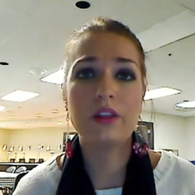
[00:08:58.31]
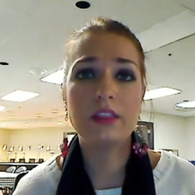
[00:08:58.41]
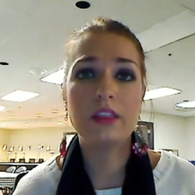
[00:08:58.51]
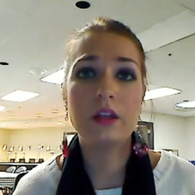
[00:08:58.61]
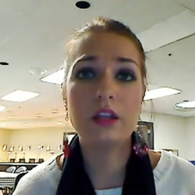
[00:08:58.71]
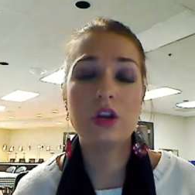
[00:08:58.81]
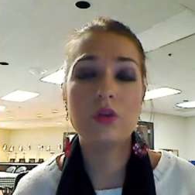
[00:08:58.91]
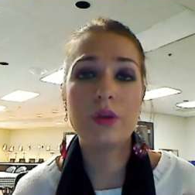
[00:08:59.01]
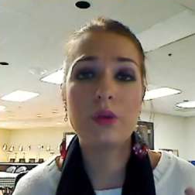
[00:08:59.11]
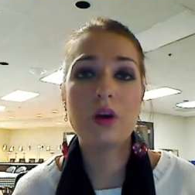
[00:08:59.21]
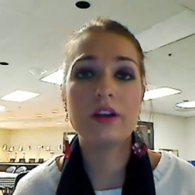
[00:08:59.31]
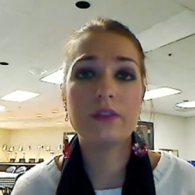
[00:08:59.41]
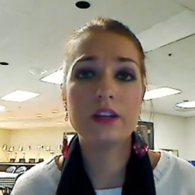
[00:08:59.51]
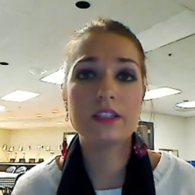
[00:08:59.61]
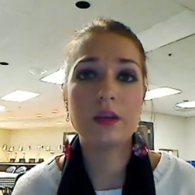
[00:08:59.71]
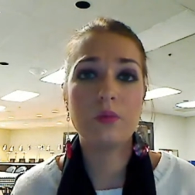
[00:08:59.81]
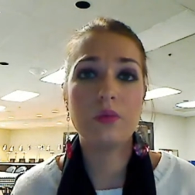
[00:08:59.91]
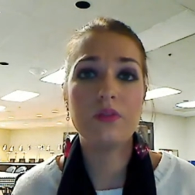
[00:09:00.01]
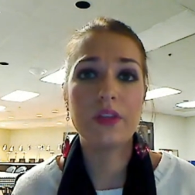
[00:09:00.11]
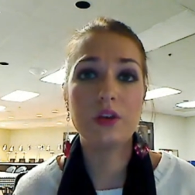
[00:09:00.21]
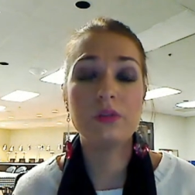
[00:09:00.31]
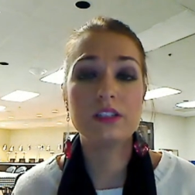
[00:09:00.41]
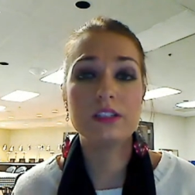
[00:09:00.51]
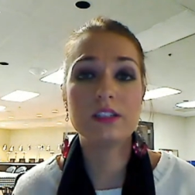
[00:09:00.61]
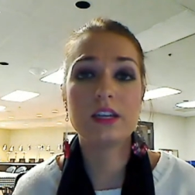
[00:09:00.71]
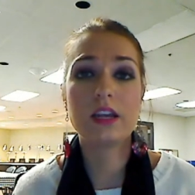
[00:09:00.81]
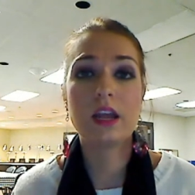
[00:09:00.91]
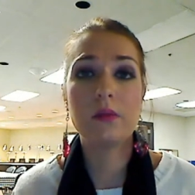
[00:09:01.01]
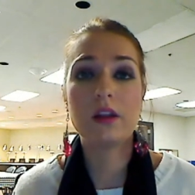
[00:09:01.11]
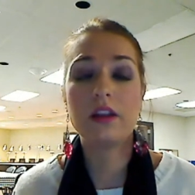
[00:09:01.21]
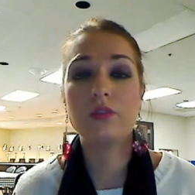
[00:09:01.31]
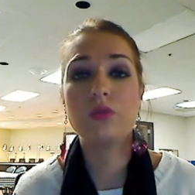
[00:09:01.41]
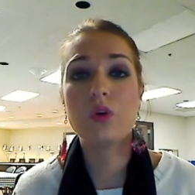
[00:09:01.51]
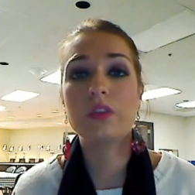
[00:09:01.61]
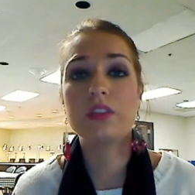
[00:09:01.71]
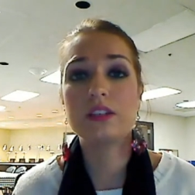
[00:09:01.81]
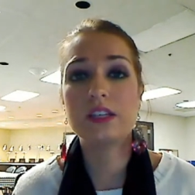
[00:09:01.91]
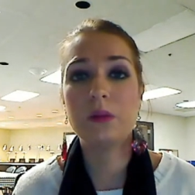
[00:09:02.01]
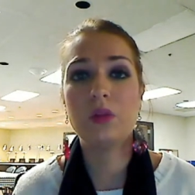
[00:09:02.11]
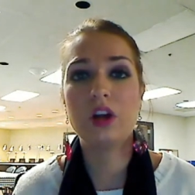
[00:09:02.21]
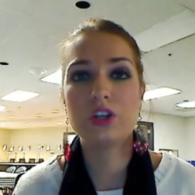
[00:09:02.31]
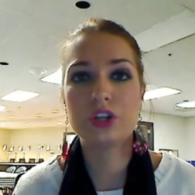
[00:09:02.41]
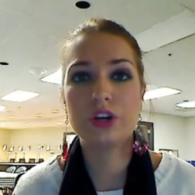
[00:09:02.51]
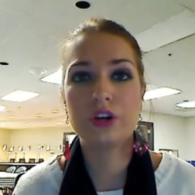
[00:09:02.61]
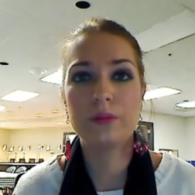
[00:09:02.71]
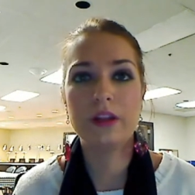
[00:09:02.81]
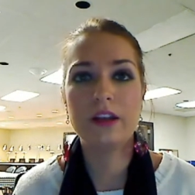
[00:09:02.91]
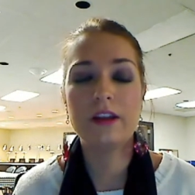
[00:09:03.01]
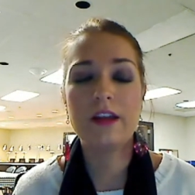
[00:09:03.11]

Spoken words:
I think they want to find someone that who can stick and grow with this team long term,